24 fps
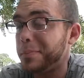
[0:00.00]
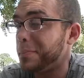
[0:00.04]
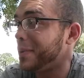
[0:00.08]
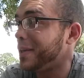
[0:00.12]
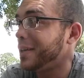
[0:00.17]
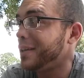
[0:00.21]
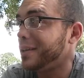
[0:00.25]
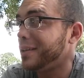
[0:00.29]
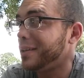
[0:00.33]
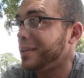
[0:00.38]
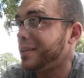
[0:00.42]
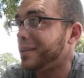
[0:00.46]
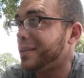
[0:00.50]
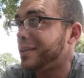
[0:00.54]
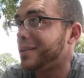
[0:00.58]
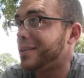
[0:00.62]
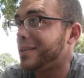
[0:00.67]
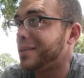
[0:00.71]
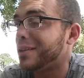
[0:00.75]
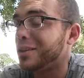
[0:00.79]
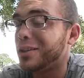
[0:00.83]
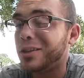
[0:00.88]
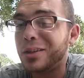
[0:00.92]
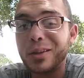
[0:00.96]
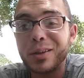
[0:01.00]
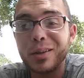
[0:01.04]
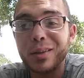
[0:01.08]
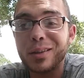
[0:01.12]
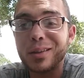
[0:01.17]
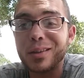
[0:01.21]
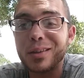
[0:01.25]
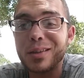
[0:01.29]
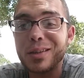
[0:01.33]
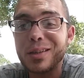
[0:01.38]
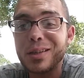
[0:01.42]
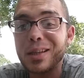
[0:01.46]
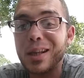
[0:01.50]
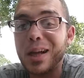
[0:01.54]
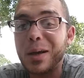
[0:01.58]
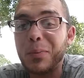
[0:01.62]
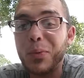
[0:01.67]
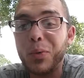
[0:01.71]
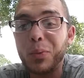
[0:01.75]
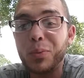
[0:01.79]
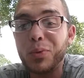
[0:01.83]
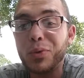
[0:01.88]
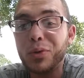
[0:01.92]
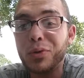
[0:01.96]
Man, it's a lot
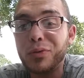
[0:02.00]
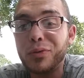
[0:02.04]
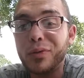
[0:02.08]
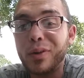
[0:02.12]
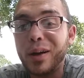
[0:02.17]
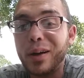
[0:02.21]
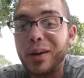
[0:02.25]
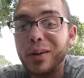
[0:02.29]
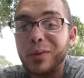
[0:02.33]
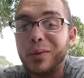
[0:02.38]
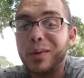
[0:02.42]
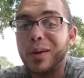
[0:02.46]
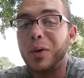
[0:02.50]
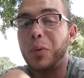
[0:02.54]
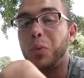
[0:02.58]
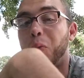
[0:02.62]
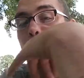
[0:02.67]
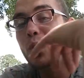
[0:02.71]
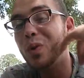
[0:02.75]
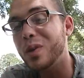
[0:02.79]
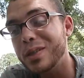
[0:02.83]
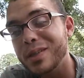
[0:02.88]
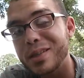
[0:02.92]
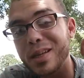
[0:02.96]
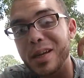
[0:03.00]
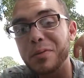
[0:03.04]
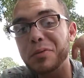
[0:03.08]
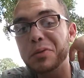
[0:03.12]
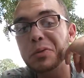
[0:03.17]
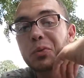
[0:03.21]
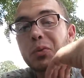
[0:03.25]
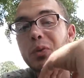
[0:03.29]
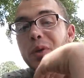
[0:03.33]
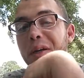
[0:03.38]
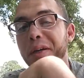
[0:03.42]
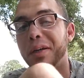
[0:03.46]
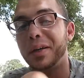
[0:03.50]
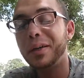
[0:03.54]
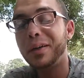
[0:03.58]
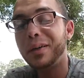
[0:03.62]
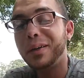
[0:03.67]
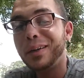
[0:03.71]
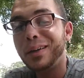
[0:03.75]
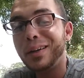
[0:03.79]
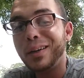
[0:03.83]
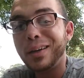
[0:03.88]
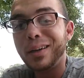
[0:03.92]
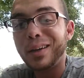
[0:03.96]
more beautiful out here. We got woods
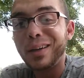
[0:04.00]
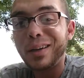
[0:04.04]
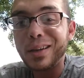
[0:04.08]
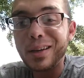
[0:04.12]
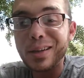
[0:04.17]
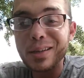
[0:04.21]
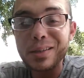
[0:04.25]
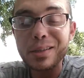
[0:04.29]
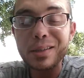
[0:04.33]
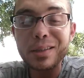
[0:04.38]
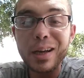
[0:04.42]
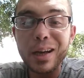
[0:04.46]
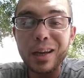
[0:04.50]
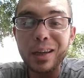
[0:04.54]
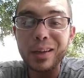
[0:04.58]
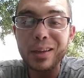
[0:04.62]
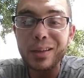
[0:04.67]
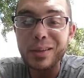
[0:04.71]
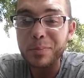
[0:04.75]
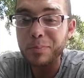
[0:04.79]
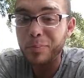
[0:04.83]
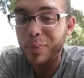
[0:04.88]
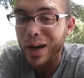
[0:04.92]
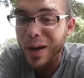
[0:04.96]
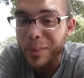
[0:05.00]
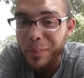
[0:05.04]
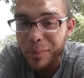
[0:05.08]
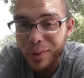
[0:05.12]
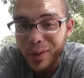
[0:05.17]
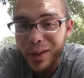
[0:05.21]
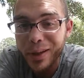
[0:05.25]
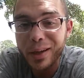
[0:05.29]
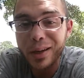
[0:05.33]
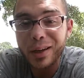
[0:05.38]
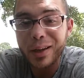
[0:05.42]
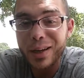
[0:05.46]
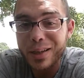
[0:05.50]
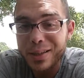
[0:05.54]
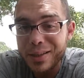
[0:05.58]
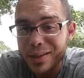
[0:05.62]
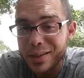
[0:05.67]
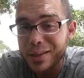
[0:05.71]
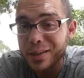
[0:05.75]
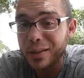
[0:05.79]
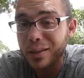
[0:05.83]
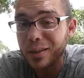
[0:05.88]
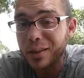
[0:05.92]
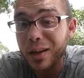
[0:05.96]
everywhere. It's a lot less populated, a
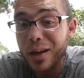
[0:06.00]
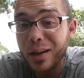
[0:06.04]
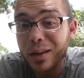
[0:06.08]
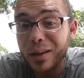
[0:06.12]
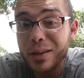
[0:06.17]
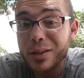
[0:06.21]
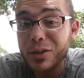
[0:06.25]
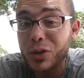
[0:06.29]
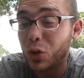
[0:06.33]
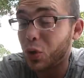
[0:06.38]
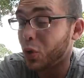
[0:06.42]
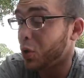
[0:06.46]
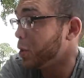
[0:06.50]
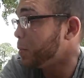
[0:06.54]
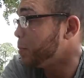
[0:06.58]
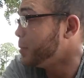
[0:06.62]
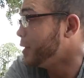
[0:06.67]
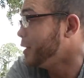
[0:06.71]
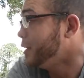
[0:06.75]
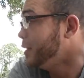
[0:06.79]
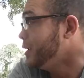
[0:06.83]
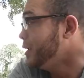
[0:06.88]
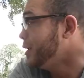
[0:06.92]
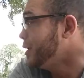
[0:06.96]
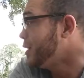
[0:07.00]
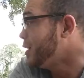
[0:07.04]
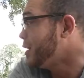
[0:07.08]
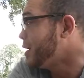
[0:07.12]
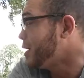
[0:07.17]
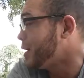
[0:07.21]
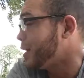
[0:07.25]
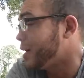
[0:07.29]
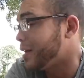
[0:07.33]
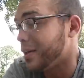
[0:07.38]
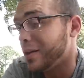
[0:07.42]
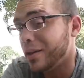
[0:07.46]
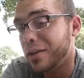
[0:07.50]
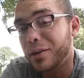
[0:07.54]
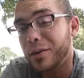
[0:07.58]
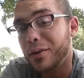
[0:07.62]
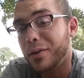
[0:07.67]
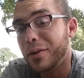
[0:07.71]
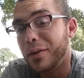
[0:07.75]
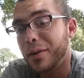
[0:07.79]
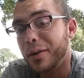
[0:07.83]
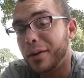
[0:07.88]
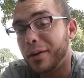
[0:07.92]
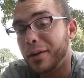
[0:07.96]
lot less urban. And
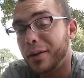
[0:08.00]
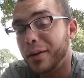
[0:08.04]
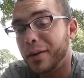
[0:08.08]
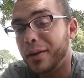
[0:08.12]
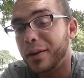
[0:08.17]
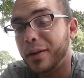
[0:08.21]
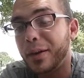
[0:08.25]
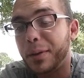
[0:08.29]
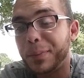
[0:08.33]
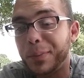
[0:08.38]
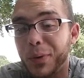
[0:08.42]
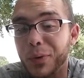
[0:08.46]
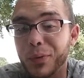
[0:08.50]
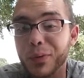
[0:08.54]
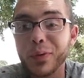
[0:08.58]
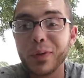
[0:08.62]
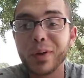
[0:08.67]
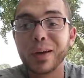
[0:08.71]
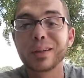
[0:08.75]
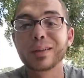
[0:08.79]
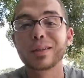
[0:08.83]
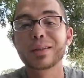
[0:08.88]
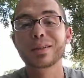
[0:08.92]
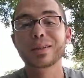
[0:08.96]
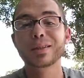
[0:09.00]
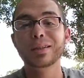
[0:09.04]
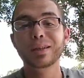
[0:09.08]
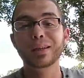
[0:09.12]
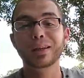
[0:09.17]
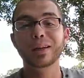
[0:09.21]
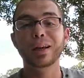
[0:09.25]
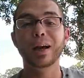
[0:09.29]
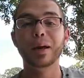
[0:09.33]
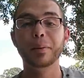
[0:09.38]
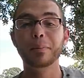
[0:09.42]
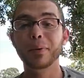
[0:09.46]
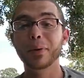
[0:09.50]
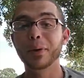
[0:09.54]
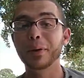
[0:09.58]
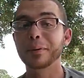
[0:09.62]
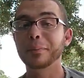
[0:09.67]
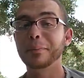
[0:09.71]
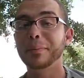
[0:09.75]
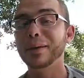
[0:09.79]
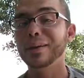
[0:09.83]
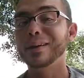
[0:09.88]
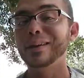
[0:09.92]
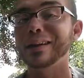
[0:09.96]
I'm over here at the city
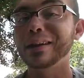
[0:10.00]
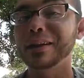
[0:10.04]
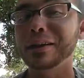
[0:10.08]
library, man.